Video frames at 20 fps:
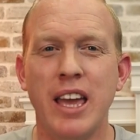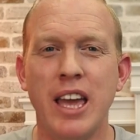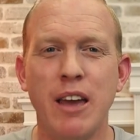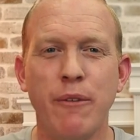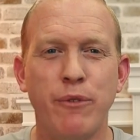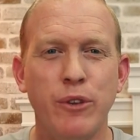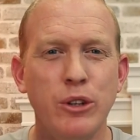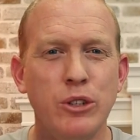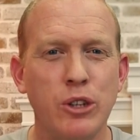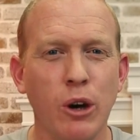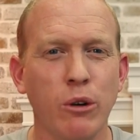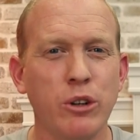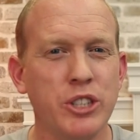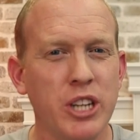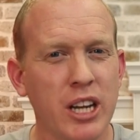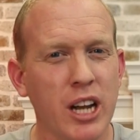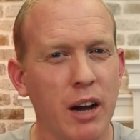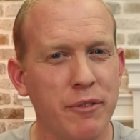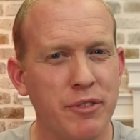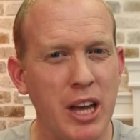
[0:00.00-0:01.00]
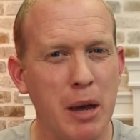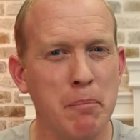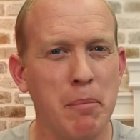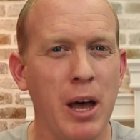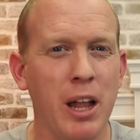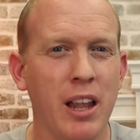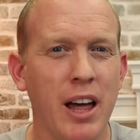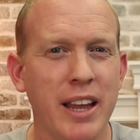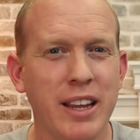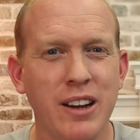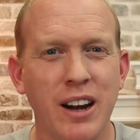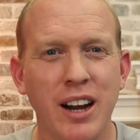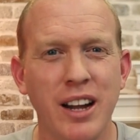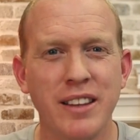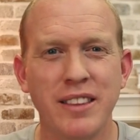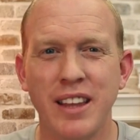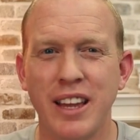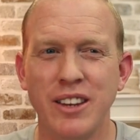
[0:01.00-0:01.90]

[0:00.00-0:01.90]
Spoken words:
If you don't check off that bell icon,